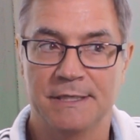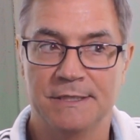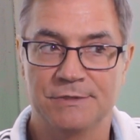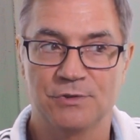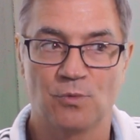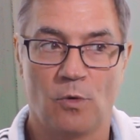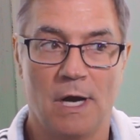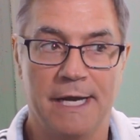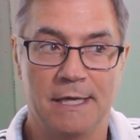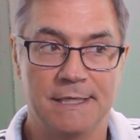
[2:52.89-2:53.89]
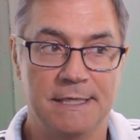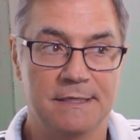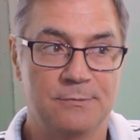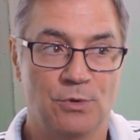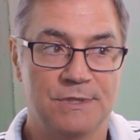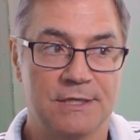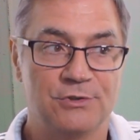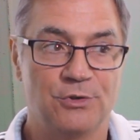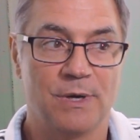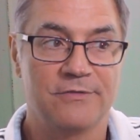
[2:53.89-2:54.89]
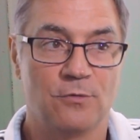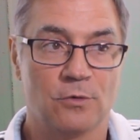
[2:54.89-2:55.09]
and this is why I needed to put that 2x4